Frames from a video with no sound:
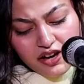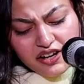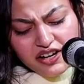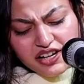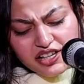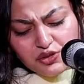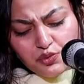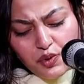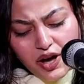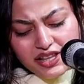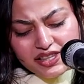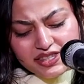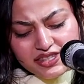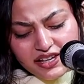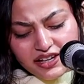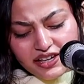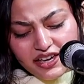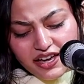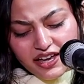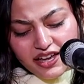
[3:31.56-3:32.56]
'Cause
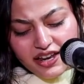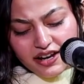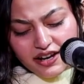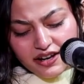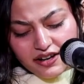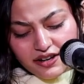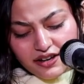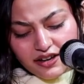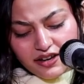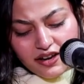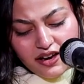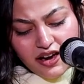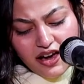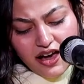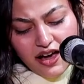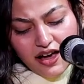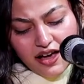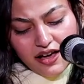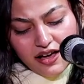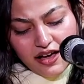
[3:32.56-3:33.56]
once again,
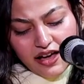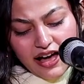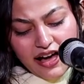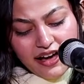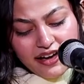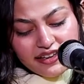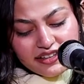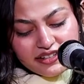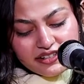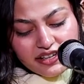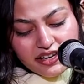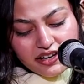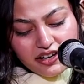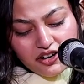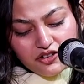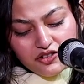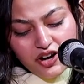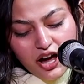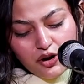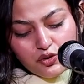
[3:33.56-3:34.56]
I
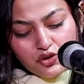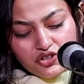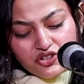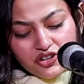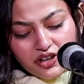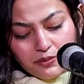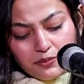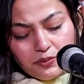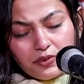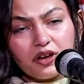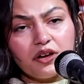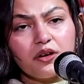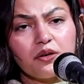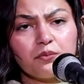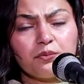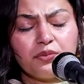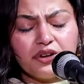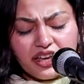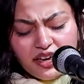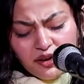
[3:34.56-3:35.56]
take a round trip,
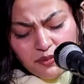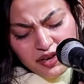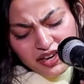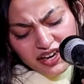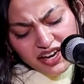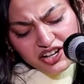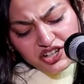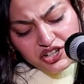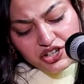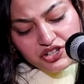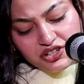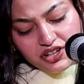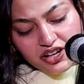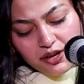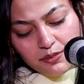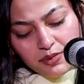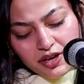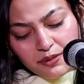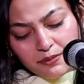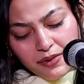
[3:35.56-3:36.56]
blaming and
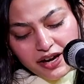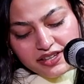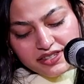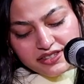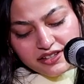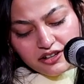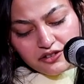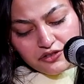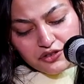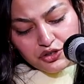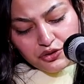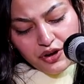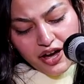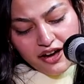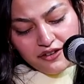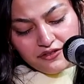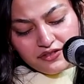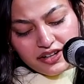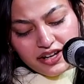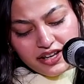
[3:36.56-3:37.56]
shaming myself to
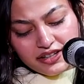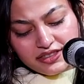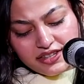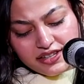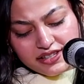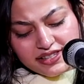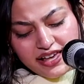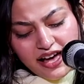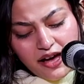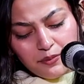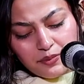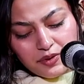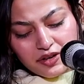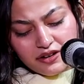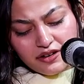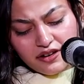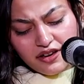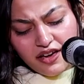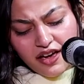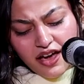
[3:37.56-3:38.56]
have let this happen.